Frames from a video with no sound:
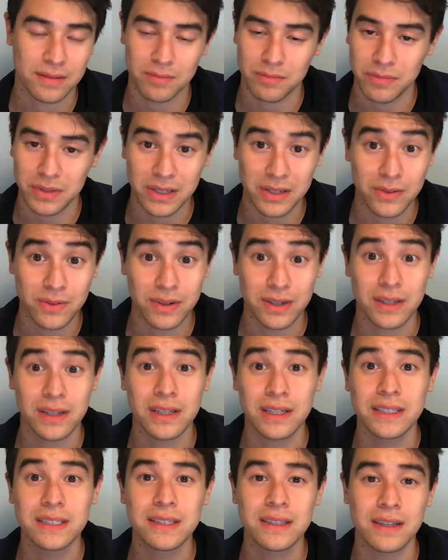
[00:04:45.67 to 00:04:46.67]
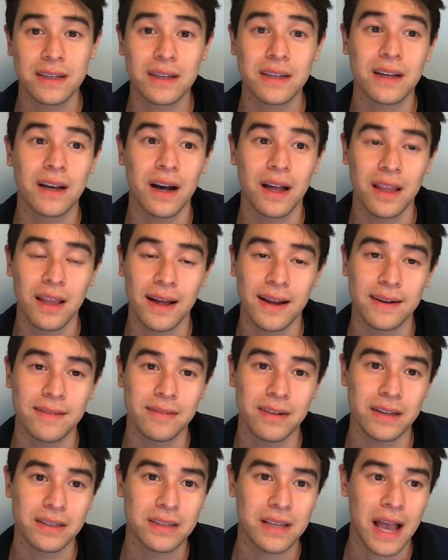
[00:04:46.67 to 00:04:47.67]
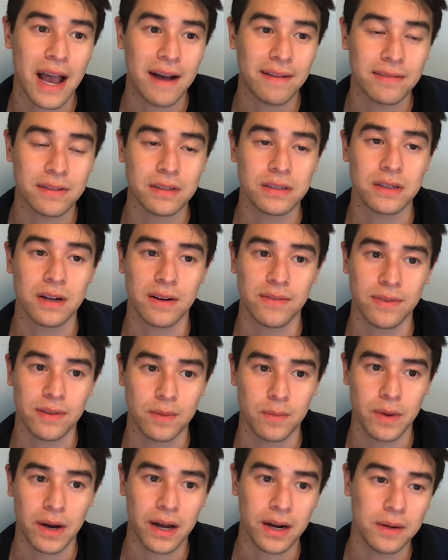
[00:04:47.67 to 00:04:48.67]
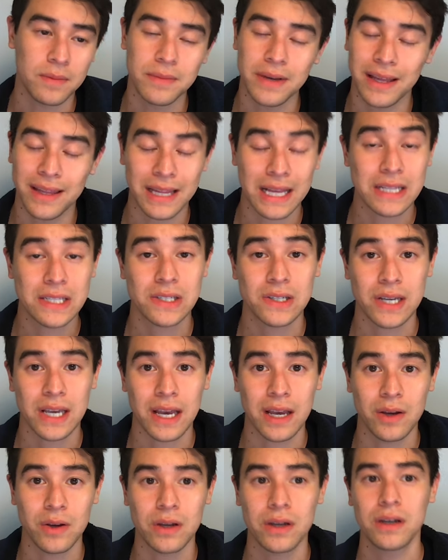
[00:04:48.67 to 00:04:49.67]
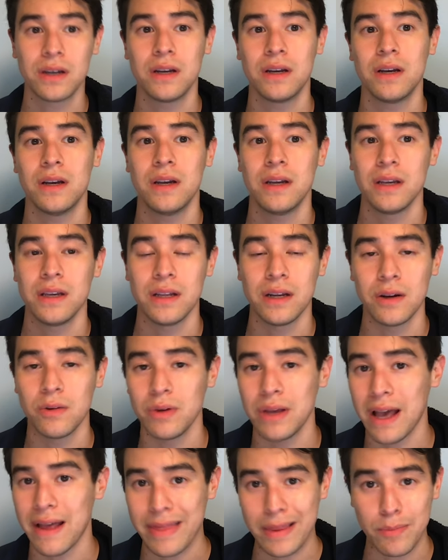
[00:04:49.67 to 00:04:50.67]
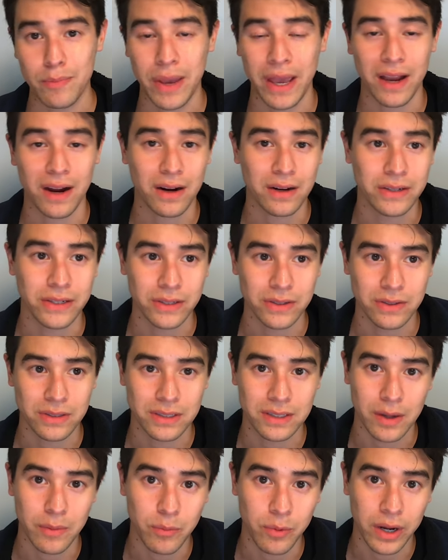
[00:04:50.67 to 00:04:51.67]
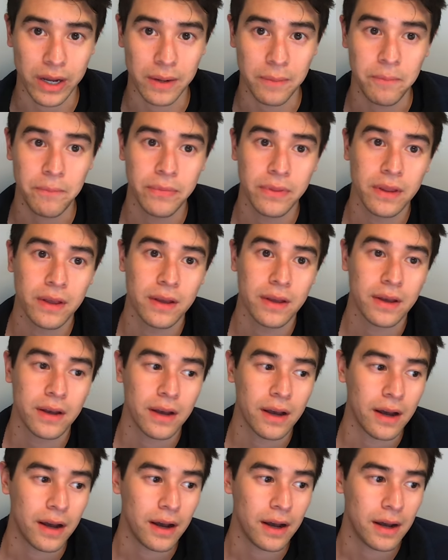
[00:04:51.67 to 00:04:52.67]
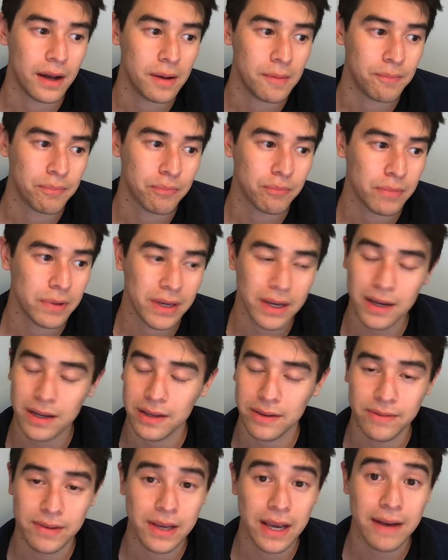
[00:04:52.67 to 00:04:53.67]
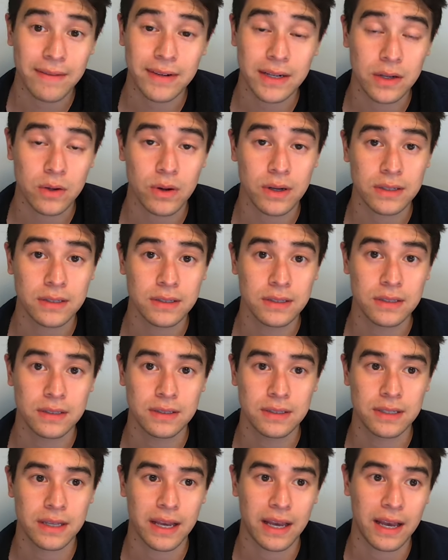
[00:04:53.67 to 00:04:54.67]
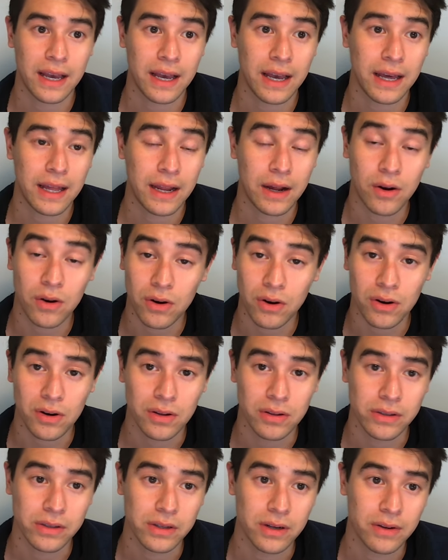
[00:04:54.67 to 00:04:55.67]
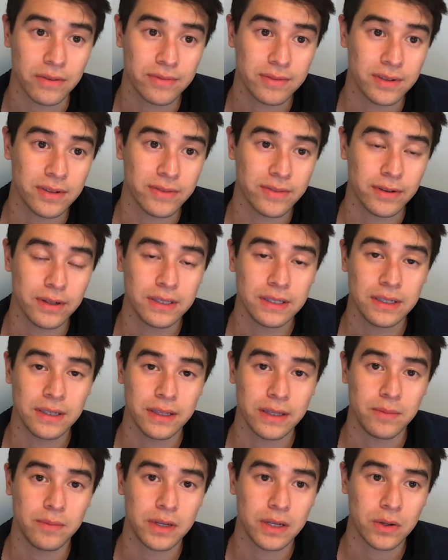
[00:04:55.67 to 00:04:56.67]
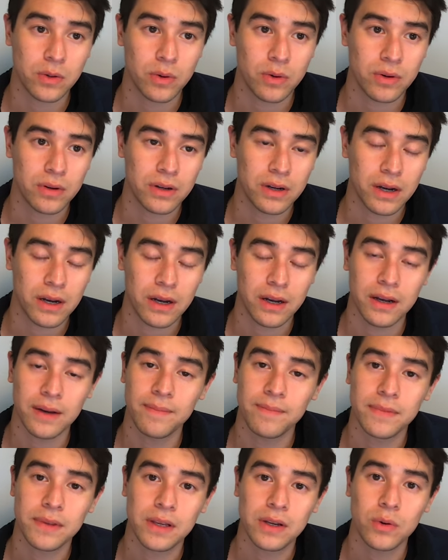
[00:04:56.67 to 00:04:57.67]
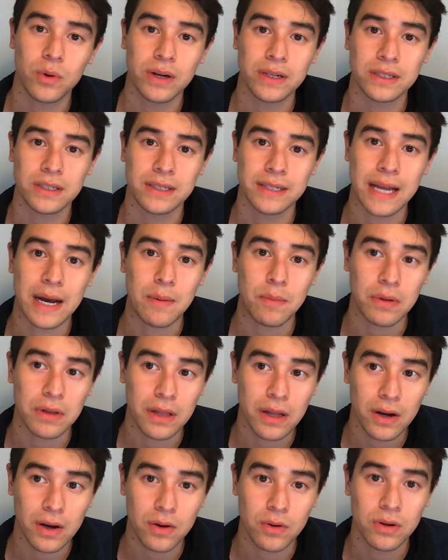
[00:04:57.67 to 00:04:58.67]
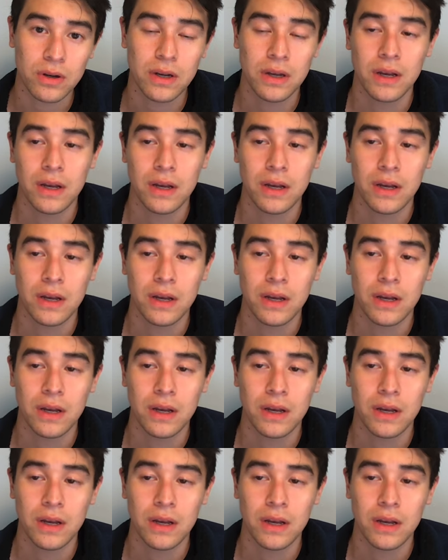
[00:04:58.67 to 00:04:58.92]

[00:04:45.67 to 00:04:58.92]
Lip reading: being realistic, a lot of us have to start from the bottom, and that's okay. You know, we have to pay our dues some way. But yeah, if you have any questions at all, you know, feel free to leave me a question down below.